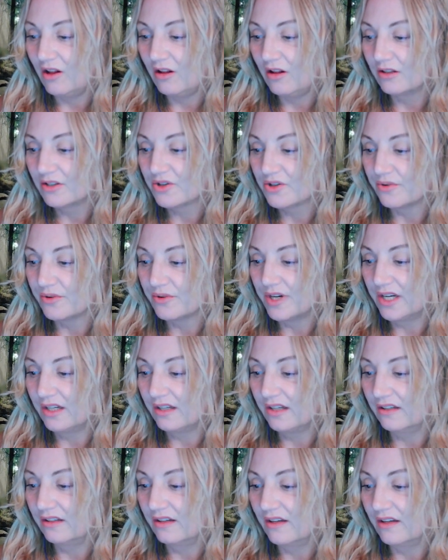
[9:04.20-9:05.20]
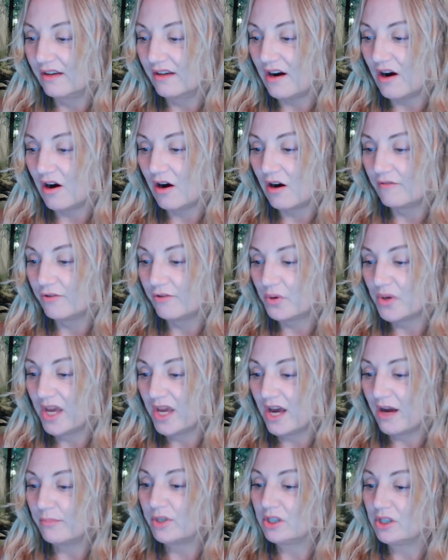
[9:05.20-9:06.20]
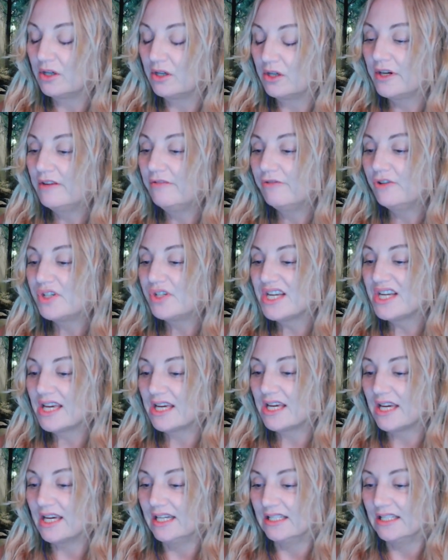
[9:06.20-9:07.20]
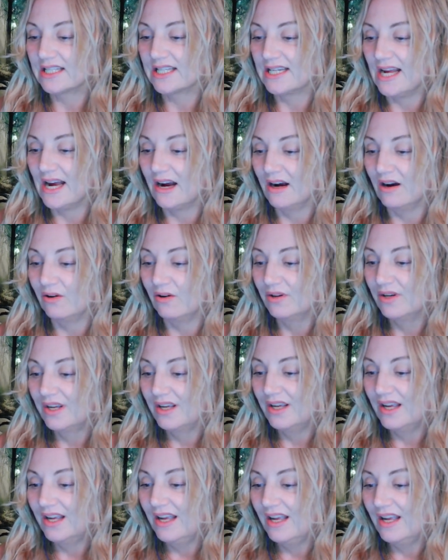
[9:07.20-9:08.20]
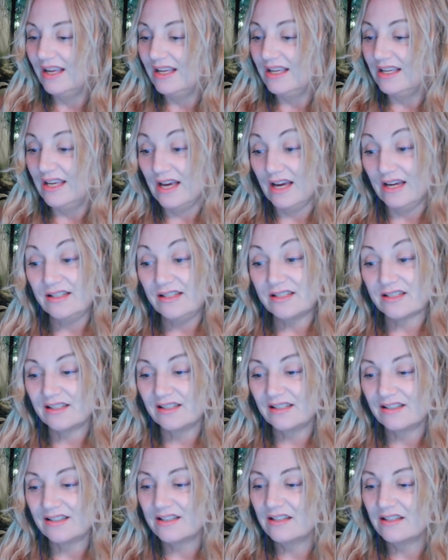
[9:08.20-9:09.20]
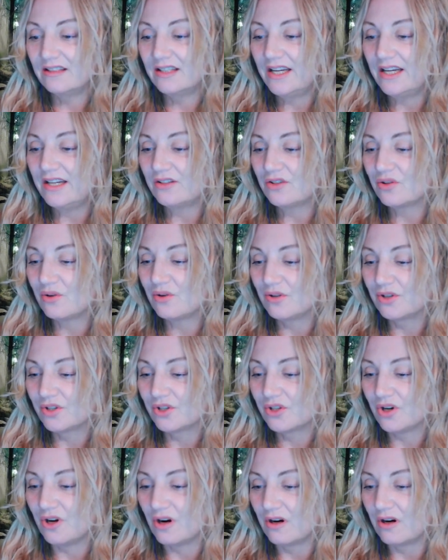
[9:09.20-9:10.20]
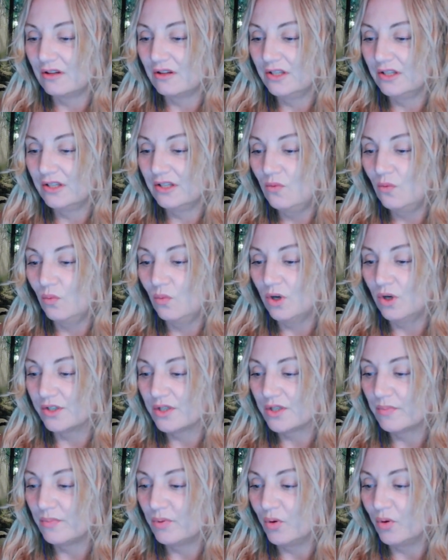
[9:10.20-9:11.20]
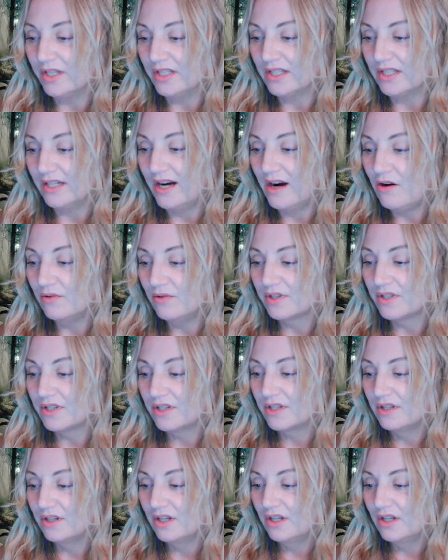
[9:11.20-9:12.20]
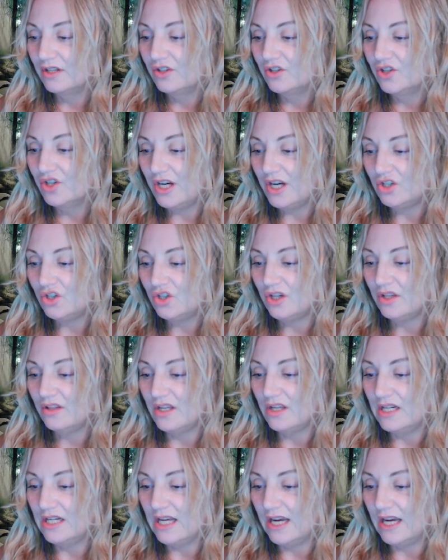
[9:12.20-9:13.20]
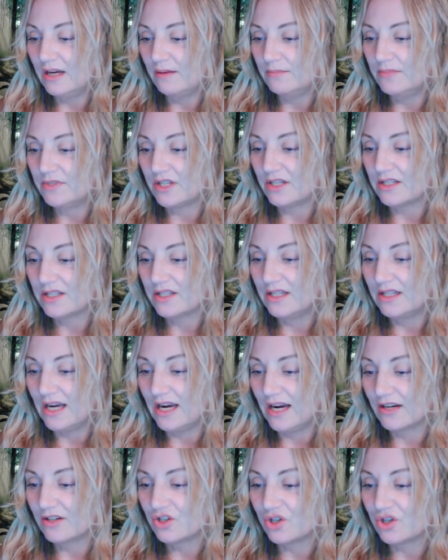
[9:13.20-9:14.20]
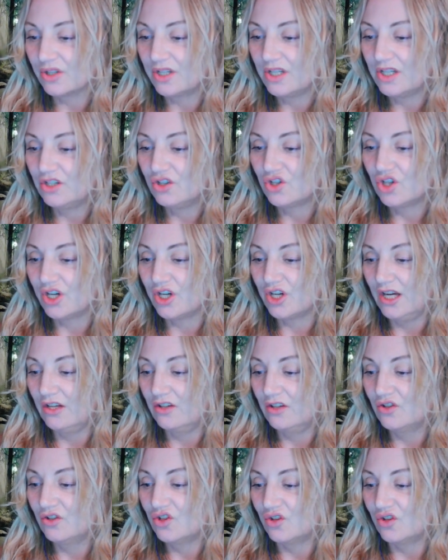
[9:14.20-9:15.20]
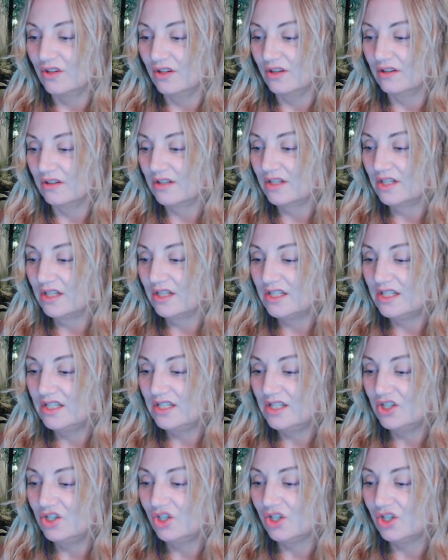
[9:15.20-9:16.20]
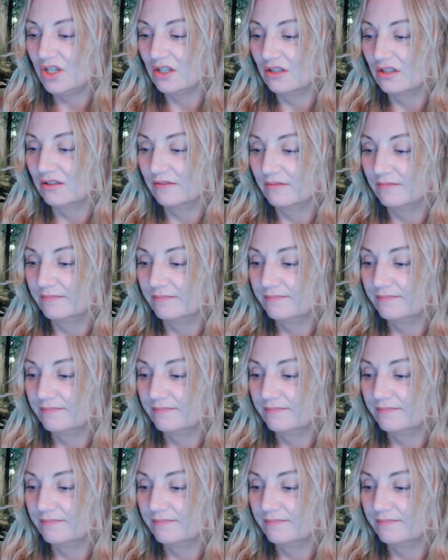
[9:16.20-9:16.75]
altering our vocabulary for decades now. Yet, as the late George Carlin once pointed out, changing the name doesn't actually change the condition.